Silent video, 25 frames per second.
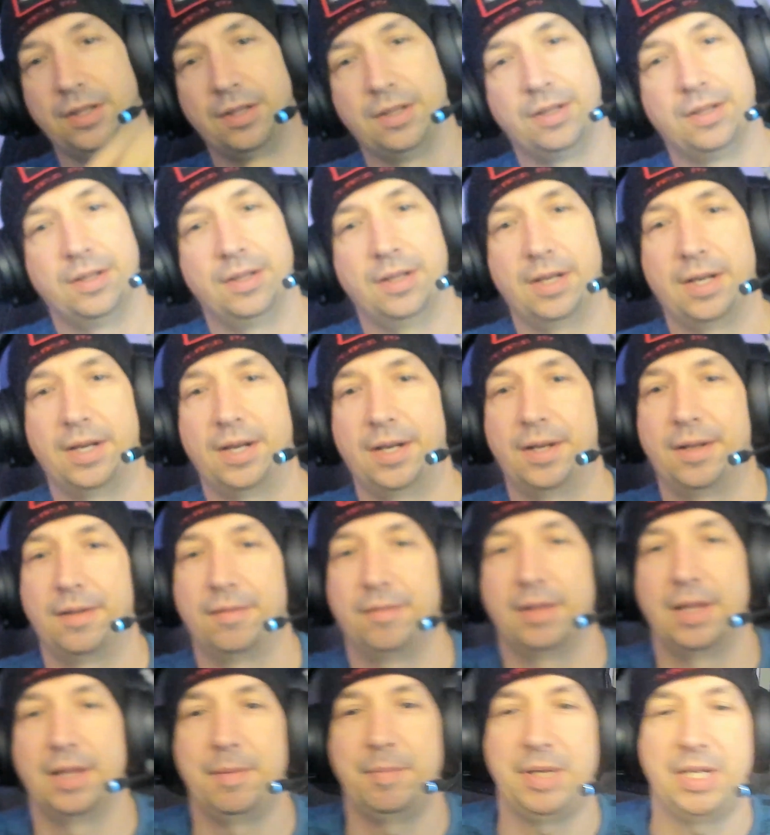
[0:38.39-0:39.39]

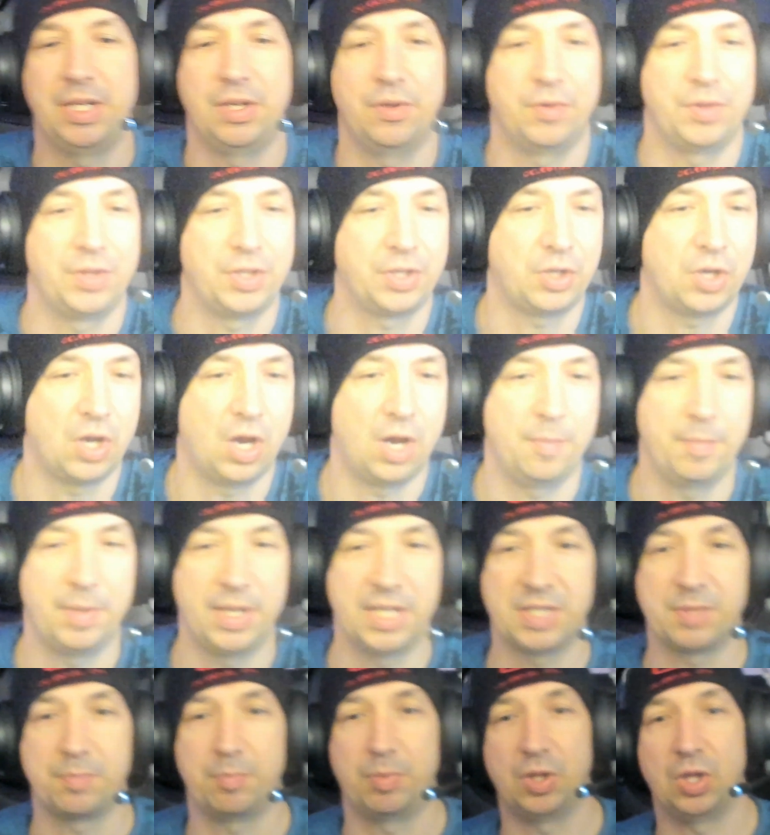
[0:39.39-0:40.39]
let me know in the
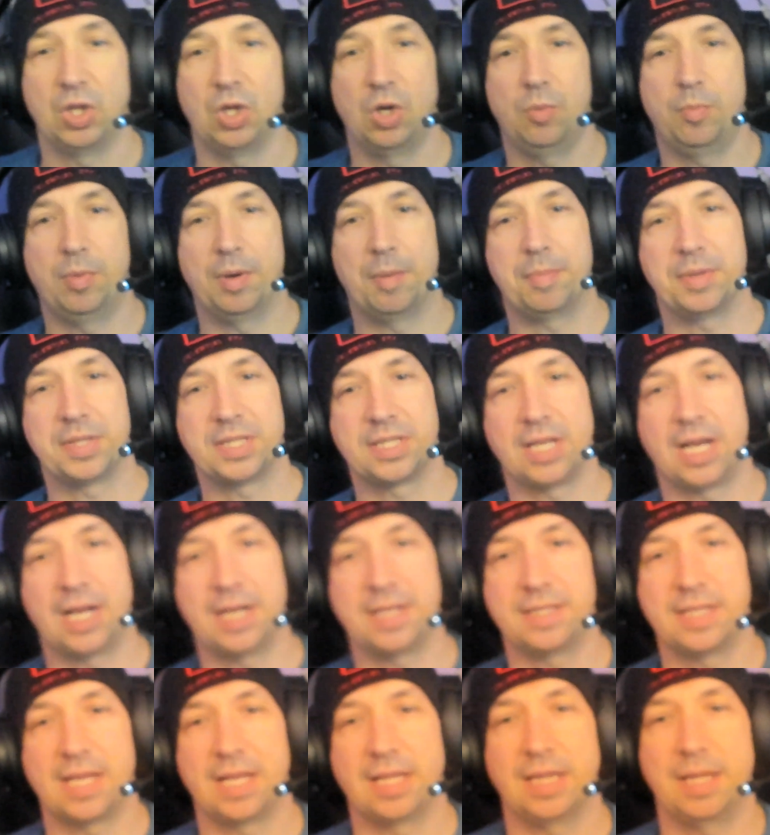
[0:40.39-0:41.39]
comments below. But
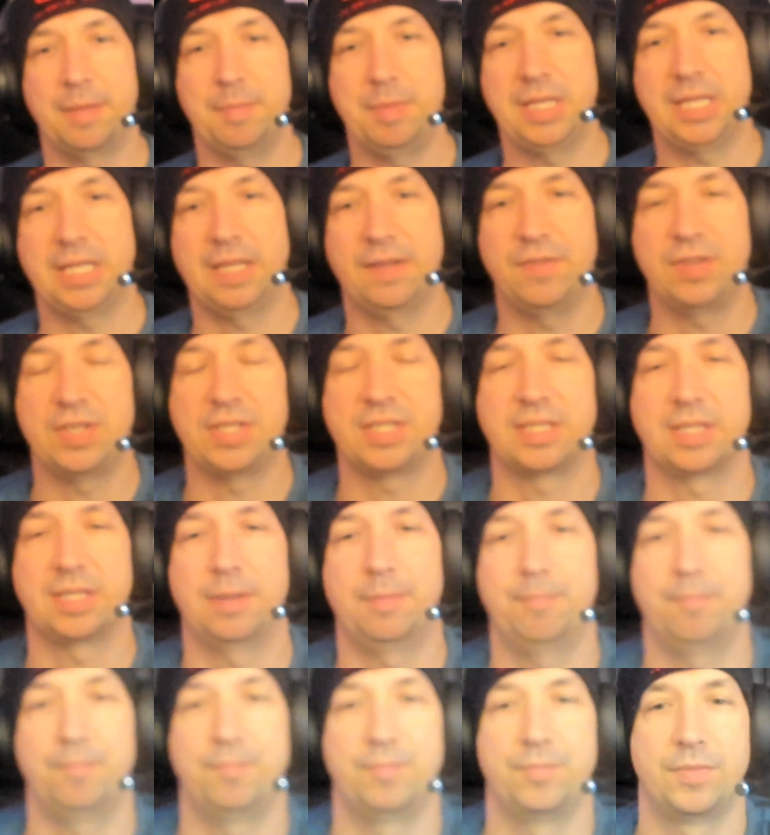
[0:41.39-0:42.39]
besides that, let me give you
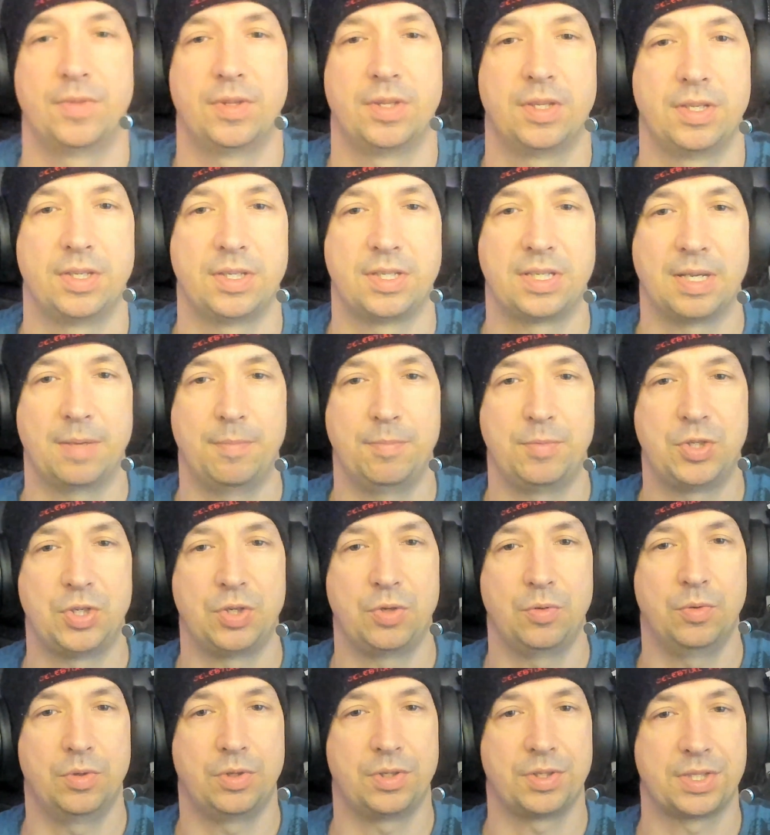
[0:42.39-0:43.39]
some
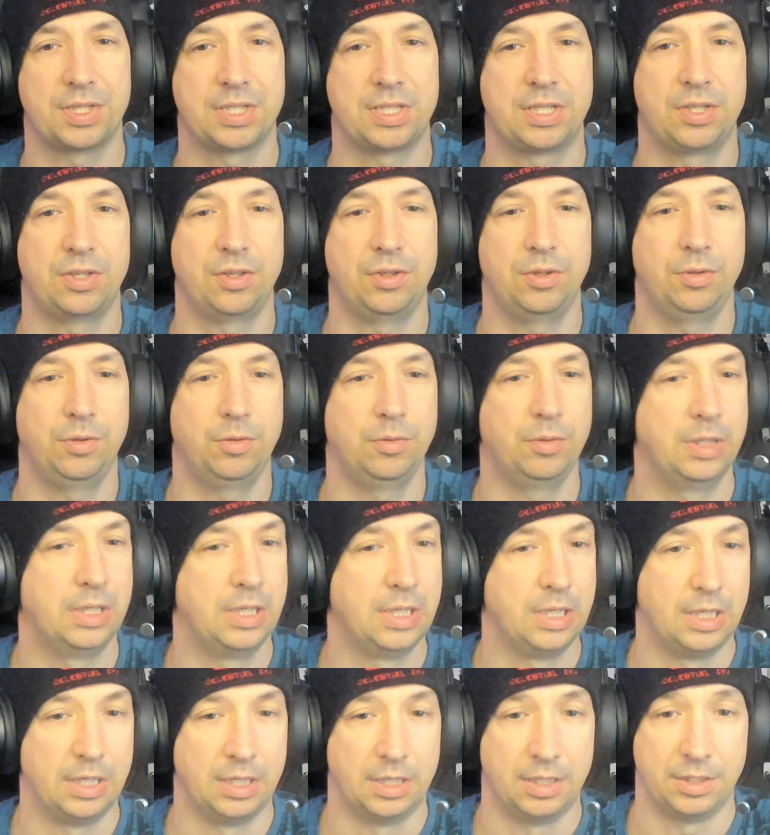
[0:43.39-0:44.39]
tools to
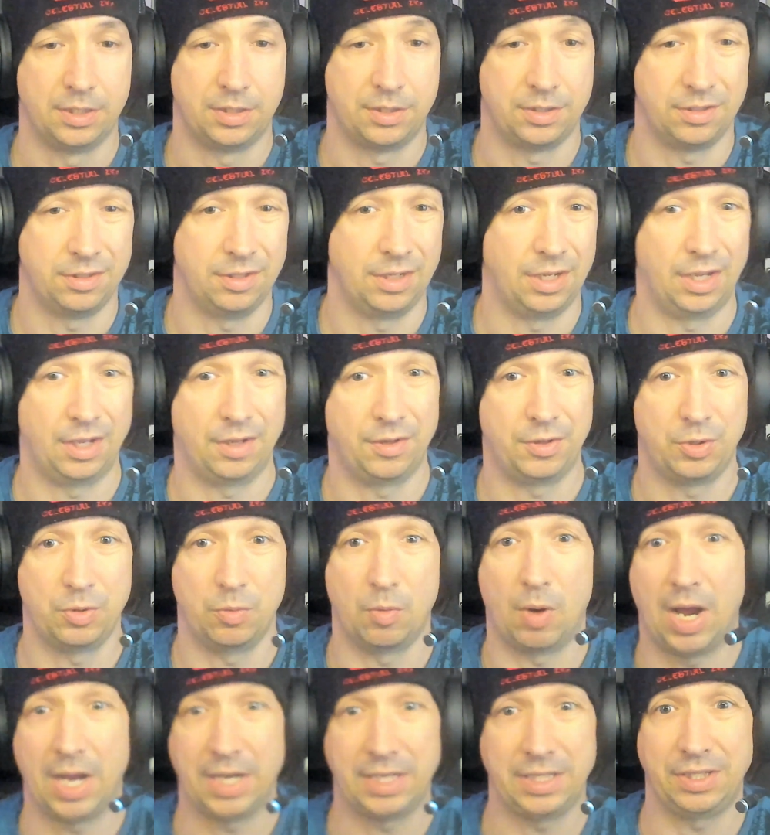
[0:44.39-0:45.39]
who
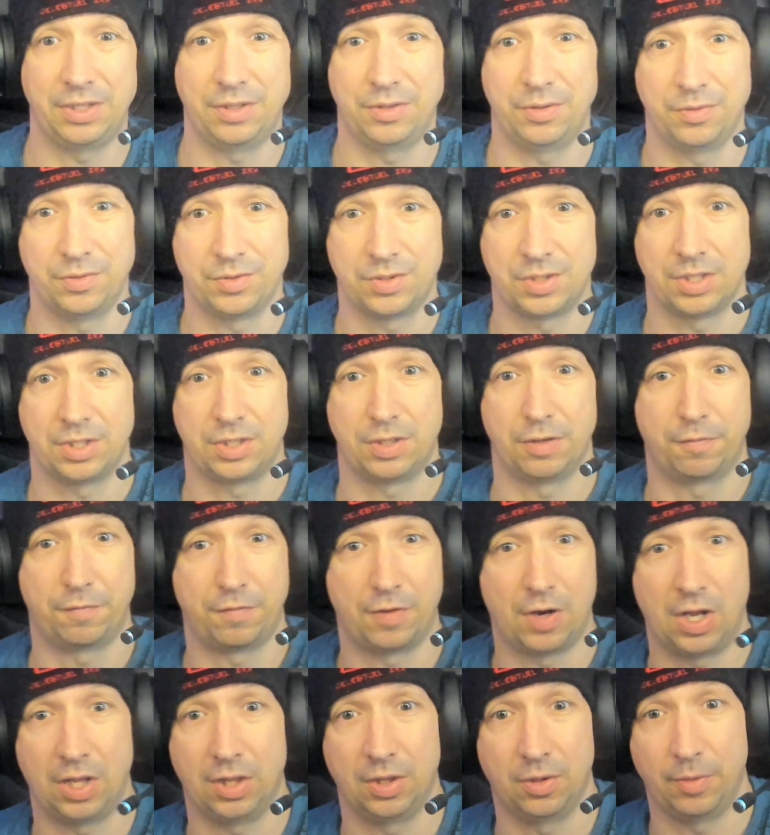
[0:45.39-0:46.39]
I use to
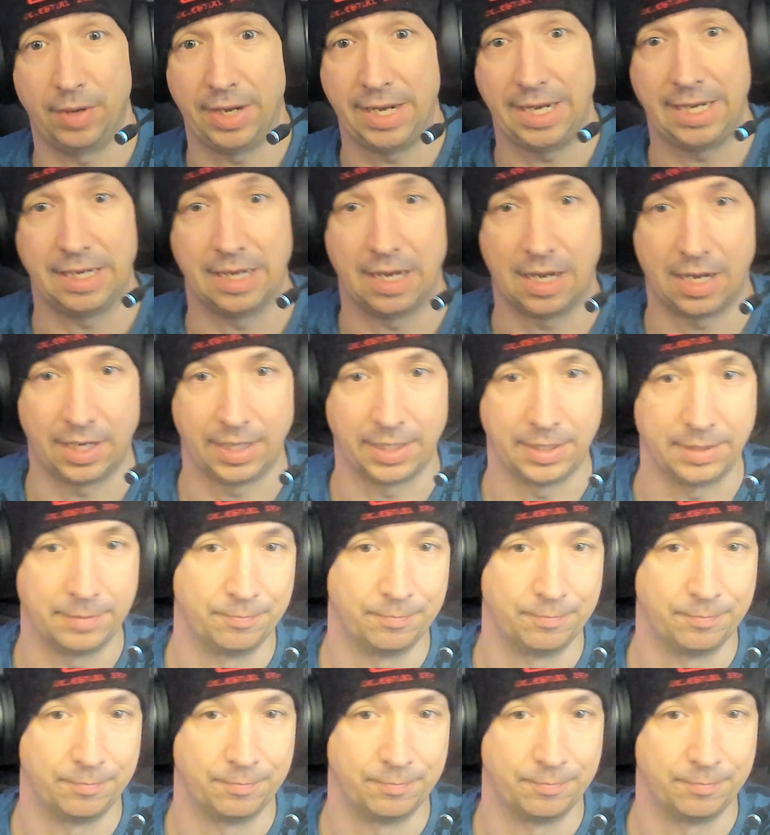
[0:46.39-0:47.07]
follow AI.